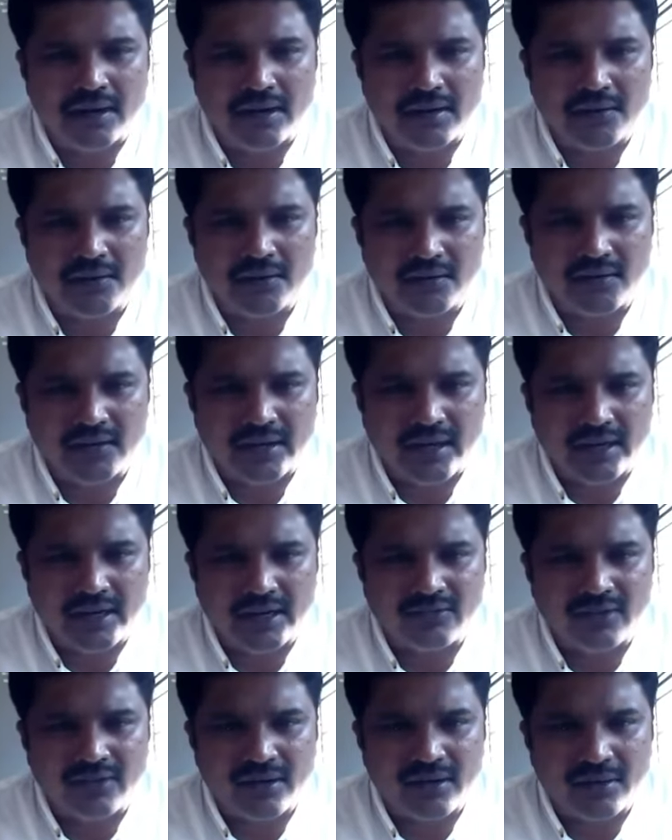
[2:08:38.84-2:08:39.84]
the
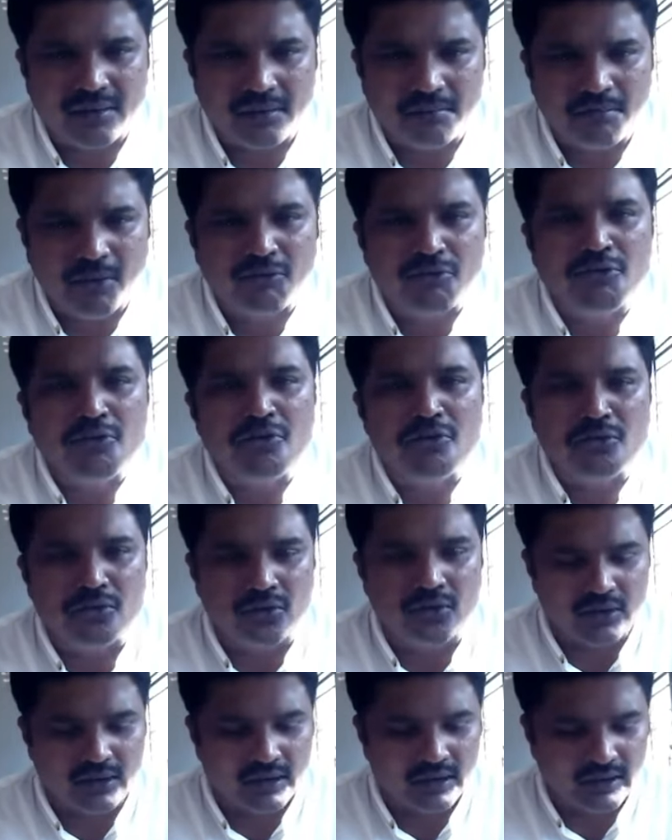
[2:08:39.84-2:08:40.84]
kind of a
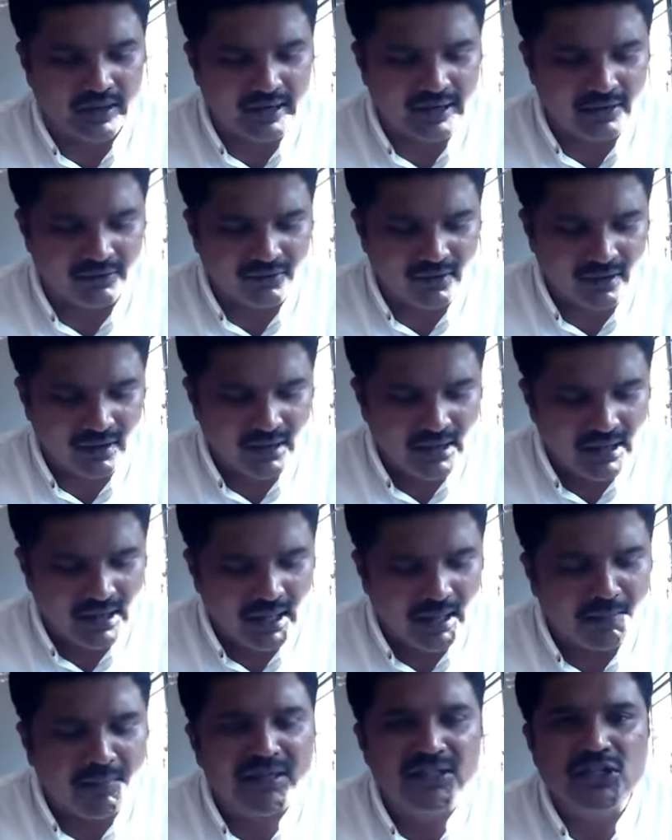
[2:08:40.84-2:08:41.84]
buffoon, a kind of a
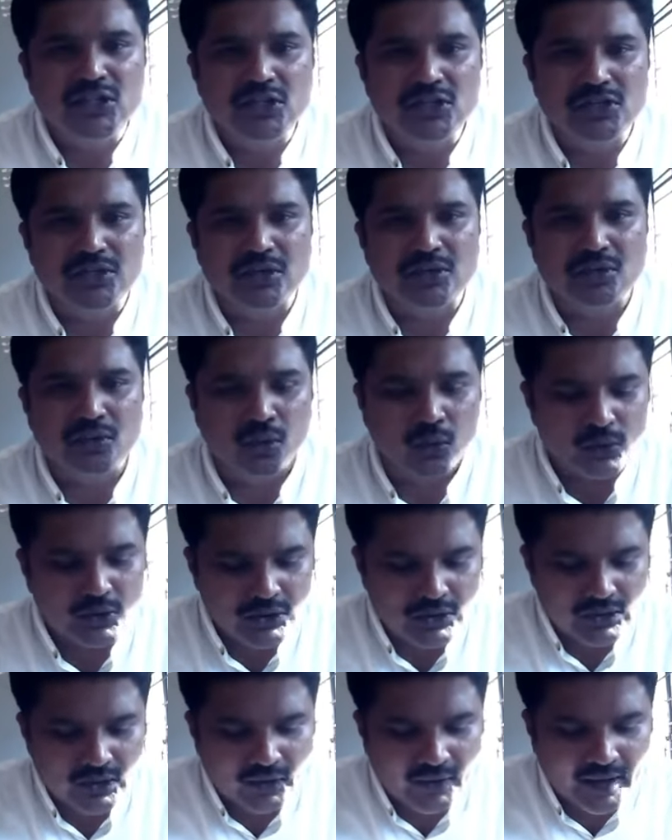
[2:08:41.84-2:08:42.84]
magician who